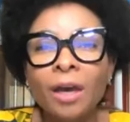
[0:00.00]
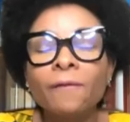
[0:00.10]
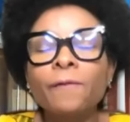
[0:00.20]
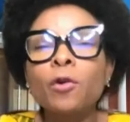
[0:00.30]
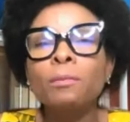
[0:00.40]

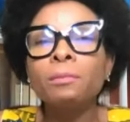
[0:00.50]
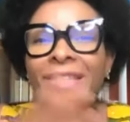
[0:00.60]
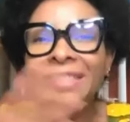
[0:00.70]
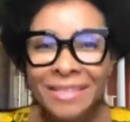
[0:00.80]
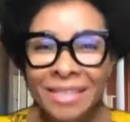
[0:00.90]

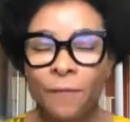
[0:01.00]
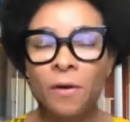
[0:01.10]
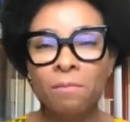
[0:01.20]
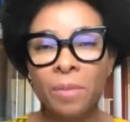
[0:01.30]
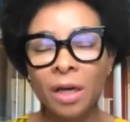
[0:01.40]
from
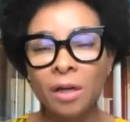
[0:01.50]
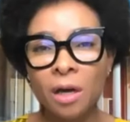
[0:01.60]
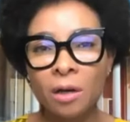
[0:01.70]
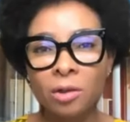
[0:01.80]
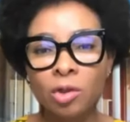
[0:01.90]
different
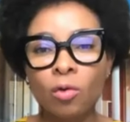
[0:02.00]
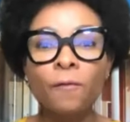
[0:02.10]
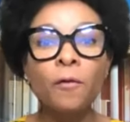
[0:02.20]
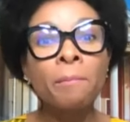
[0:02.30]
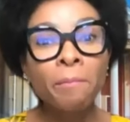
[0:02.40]
backgrounds or
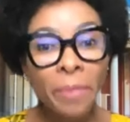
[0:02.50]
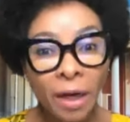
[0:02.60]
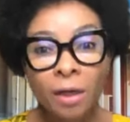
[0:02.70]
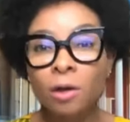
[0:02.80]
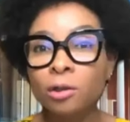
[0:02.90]
from
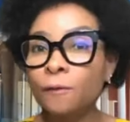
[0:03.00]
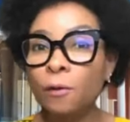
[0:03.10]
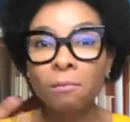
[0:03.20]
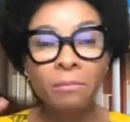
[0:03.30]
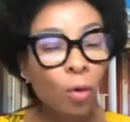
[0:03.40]
backgrounds
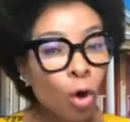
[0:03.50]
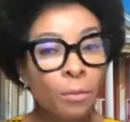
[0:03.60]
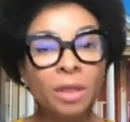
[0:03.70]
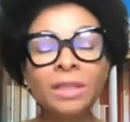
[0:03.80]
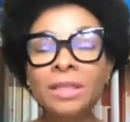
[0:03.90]
from
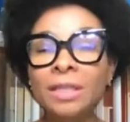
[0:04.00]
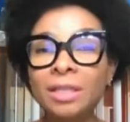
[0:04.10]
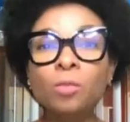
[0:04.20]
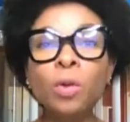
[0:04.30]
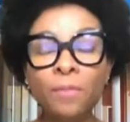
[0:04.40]
communities
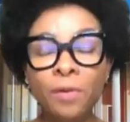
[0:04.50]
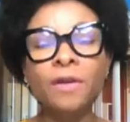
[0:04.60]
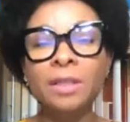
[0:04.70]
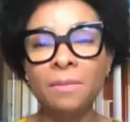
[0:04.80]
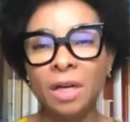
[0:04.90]
that were
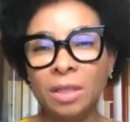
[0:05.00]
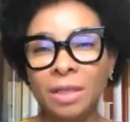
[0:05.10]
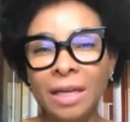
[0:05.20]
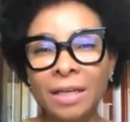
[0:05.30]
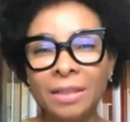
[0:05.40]
previously
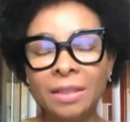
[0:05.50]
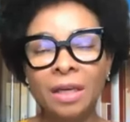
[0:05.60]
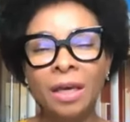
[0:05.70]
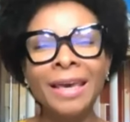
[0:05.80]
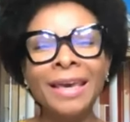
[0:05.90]
marginalized.
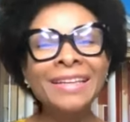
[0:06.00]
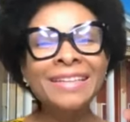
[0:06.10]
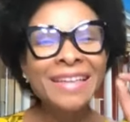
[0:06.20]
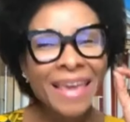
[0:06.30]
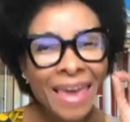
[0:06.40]

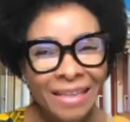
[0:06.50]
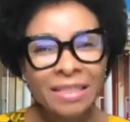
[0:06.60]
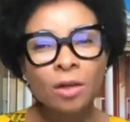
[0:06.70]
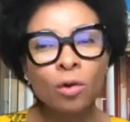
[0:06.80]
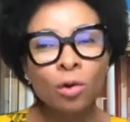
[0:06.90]

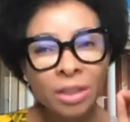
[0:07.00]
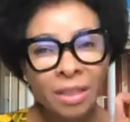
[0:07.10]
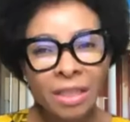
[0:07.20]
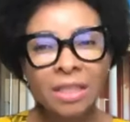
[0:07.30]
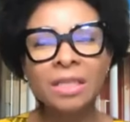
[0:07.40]
Creating
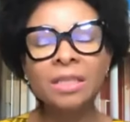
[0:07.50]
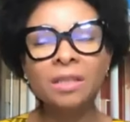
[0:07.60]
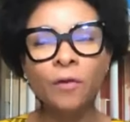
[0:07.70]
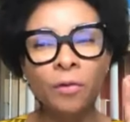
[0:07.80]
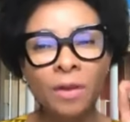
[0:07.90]
conditions
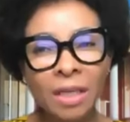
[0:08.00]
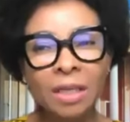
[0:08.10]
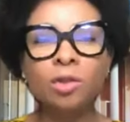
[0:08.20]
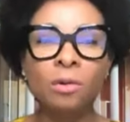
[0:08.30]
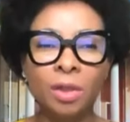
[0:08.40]
for
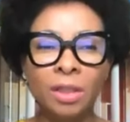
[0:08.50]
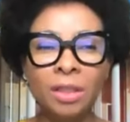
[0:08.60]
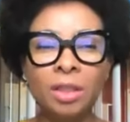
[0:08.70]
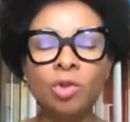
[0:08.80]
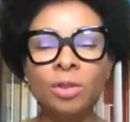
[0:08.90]
these
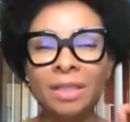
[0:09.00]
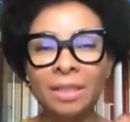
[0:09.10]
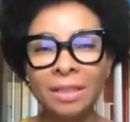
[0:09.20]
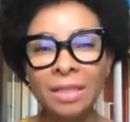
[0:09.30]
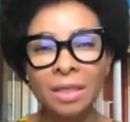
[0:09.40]
communities to
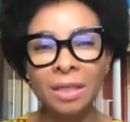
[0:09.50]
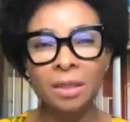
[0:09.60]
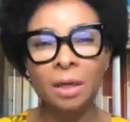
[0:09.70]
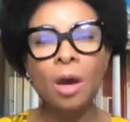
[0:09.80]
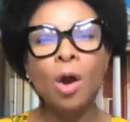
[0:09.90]
succeed
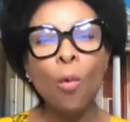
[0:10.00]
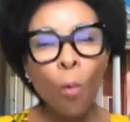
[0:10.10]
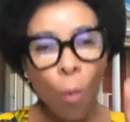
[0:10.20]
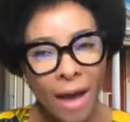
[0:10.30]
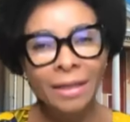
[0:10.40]

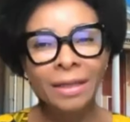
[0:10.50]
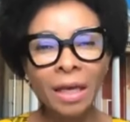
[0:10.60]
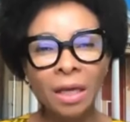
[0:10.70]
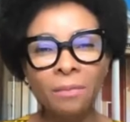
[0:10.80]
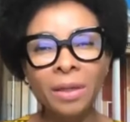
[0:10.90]
while
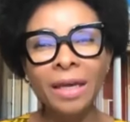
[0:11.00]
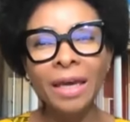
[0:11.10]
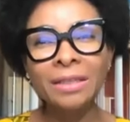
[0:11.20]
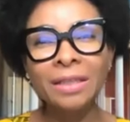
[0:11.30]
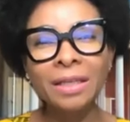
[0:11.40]
enabling
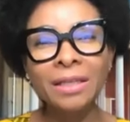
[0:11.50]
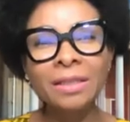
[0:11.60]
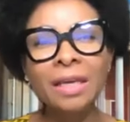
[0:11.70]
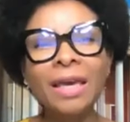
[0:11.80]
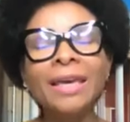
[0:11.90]

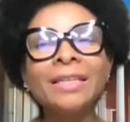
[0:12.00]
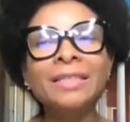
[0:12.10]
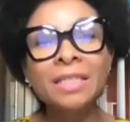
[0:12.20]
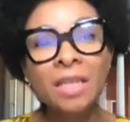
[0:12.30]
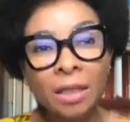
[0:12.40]
excellence
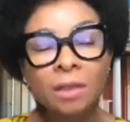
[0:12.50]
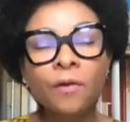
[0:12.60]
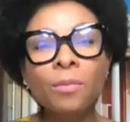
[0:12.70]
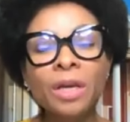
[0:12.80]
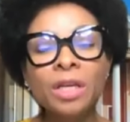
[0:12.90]
is
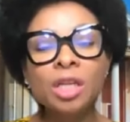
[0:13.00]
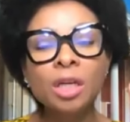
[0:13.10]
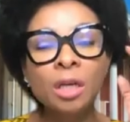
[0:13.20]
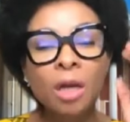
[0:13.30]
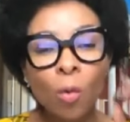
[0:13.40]

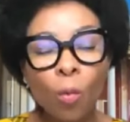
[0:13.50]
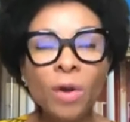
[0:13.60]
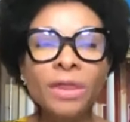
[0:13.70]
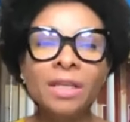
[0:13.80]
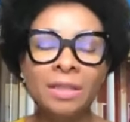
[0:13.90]
transformation
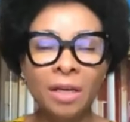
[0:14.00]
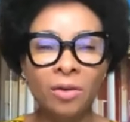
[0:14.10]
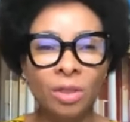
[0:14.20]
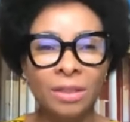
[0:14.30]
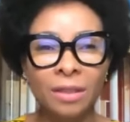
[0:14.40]
with
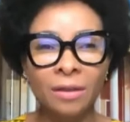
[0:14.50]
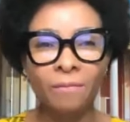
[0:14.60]
integrity.